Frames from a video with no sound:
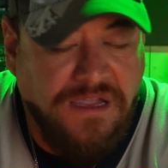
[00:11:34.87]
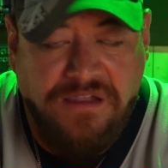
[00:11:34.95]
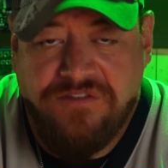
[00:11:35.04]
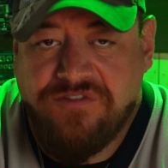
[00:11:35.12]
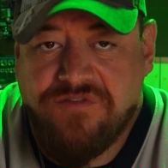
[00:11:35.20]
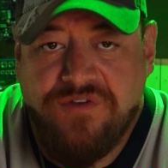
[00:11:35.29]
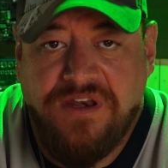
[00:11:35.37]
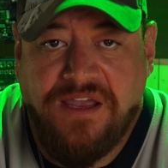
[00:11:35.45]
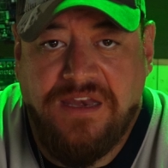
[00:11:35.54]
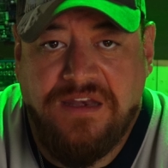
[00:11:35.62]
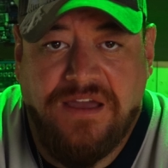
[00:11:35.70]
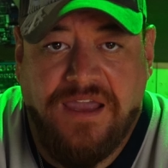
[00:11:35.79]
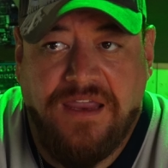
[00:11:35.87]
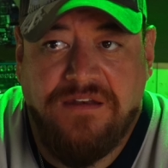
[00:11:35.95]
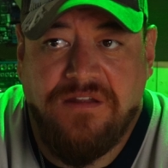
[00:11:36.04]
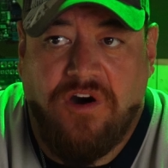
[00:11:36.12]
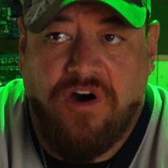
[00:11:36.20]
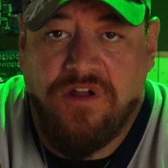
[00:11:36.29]
It's
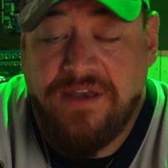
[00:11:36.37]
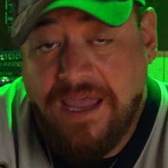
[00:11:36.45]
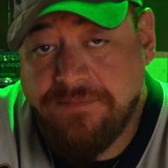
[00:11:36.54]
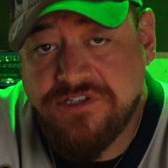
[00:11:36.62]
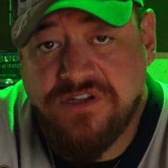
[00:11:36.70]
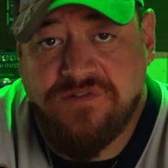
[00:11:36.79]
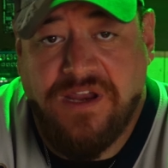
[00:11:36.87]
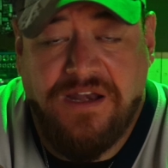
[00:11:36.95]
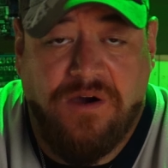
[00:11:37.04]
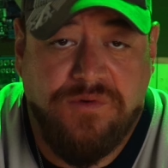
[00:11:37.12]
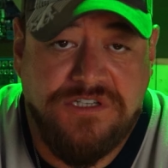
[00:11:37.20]
$399 on Amazon right now,